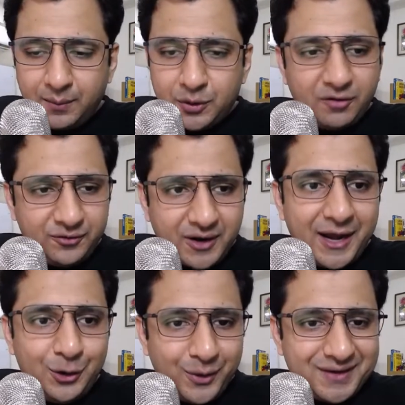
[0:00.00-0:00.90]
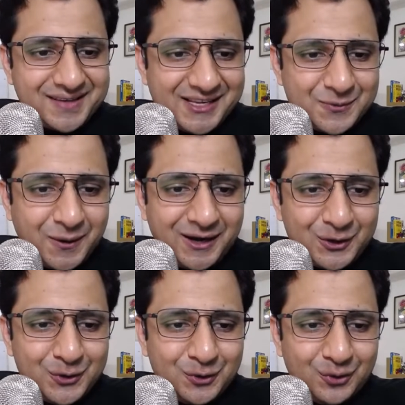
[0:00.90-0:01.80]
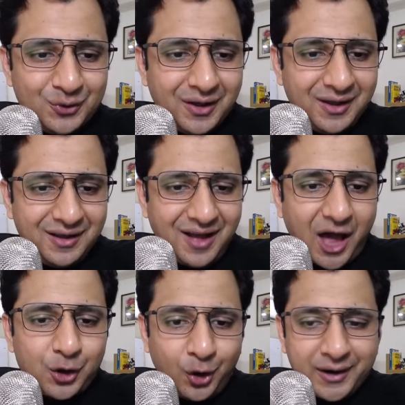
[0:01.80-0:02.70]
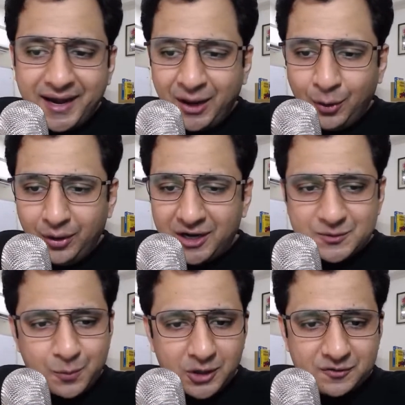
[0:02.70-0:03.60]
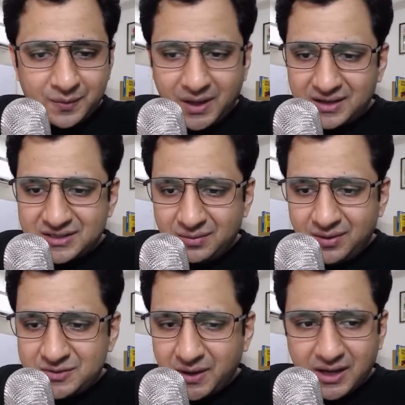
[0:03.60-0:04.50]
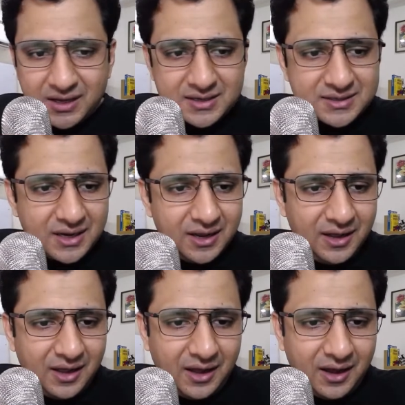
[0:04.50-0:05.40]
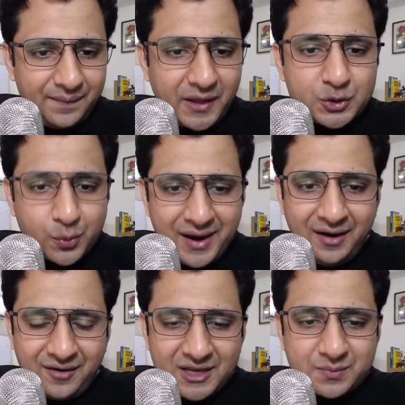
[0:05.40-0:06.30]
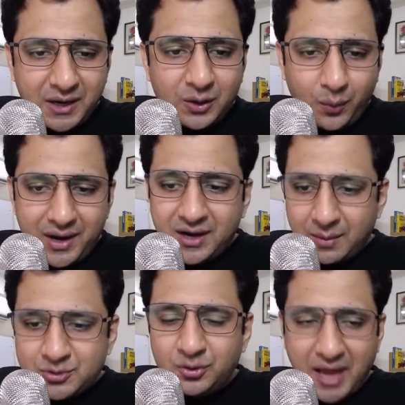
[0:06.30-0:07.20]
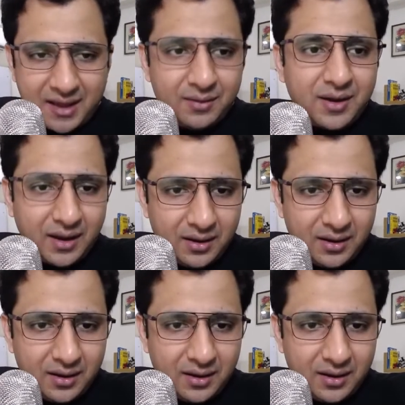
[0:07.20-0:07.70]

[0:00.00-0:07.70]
You have tried doing sales, but you are not getting good response from the customers because they're showing interest, but when it comes to time,